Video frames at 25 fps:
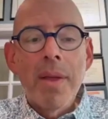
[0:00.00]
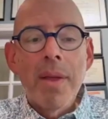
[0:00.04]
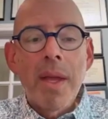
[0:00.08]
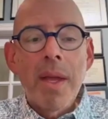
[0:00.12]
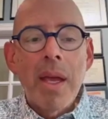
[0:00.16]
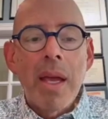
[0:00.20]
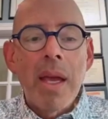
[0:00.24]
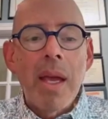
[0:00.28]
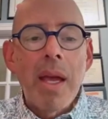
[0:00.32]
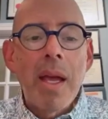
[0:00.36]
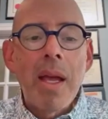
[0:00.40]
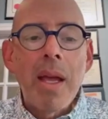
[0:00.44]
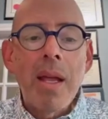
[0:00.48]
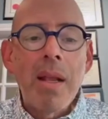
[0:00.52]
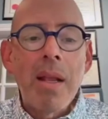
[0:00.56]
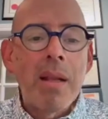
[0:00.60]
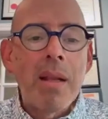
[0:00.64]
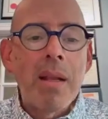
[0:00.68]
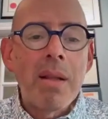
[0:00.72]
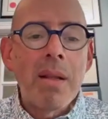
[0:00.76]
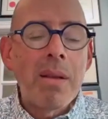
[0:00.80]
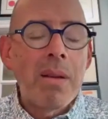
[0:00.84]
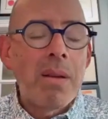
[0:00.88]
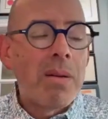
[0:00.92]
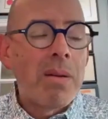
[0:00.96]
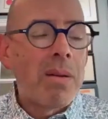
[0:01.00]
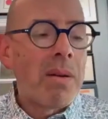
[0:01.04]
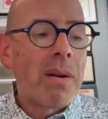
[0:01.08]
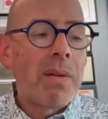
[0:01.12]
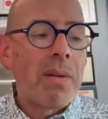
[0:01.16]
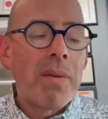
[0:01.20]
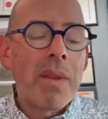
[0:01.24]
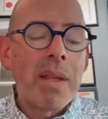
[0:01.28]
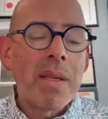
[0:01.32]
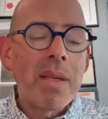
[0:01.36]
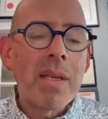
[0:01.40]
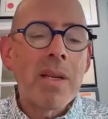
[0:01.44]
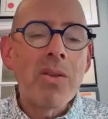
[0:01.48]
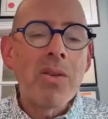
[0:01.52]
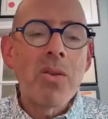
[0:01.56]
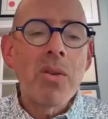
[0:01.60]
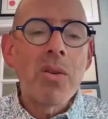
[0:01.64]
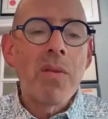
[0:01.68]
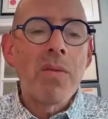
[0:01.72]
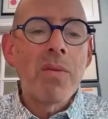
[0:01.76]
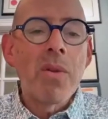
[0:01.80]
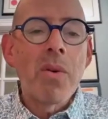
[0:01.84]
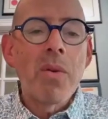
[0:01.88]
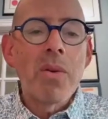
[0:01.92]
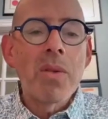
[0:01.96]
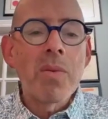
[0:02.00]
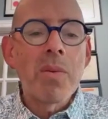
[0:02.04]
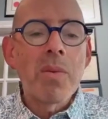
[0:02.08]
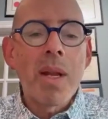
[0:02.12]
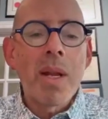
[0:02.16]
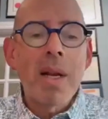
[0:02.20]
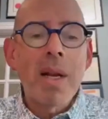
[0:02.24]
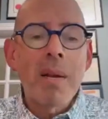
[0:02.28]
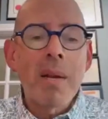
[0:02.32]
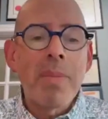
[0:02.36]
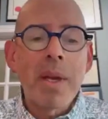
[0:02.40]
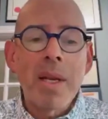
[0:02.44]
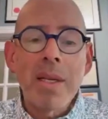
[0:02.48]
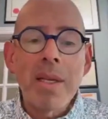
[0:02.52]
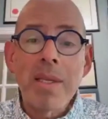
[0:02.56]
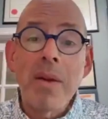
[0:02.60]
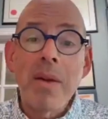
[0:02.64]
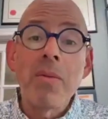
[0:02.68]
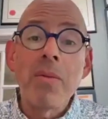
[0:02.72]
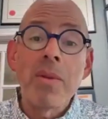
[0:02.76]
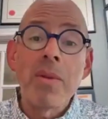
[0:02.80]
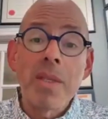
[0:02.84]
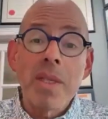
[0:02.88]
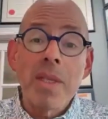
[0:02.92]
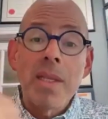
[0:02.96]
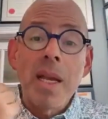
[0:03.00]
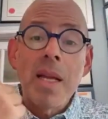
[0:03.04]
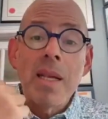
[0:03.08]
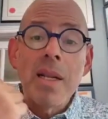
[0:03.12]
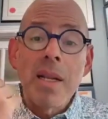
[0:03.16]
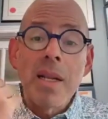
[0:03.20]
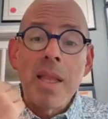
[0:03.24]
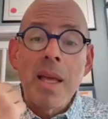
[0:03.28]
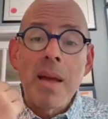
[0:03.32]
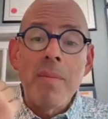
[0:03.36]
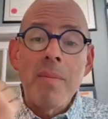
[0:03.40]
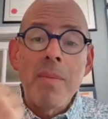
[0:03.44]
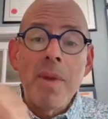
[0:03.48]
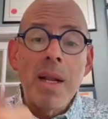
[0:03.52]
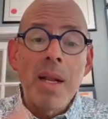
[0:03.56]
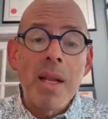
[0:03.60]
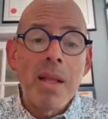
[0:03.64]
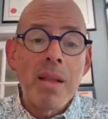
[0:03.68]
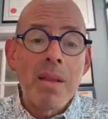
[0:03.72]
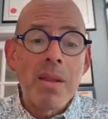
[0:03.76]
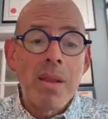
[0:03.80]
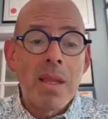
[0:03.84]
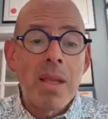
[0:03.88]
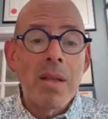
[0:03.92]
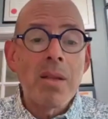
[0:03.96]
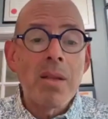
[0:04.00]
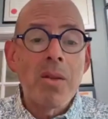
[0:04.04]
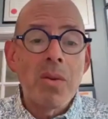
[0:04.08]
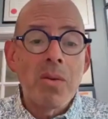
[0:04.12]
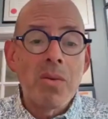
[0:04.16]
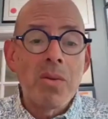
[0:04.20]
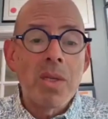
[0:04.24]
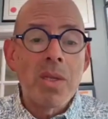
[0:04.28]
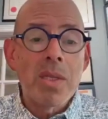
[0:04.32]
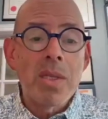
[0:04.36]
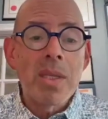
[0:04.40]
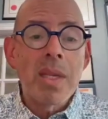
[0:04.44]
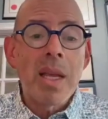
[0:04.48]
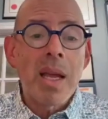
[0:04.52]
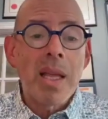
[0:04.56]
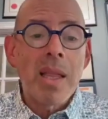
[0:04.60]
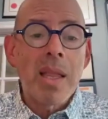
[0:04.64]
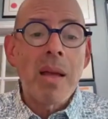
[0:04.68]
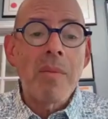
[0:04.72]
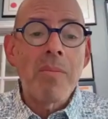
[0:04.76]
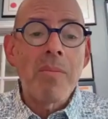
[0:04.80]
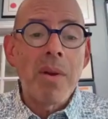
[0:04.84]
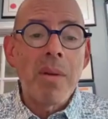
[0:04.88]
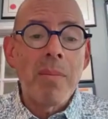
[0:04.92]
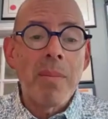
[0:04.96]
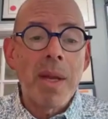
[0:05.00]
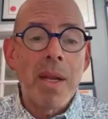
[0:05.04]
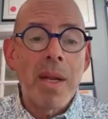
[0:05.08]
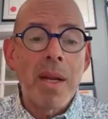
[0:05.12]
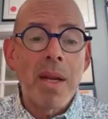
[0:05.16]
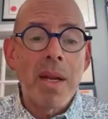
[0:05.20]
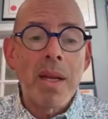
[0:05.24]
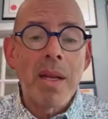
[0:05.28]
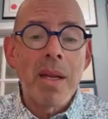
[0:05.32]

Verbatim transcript: And you don't have this issue of no one's read it because everyone's attended that meeting that you just had, that pre-meeting,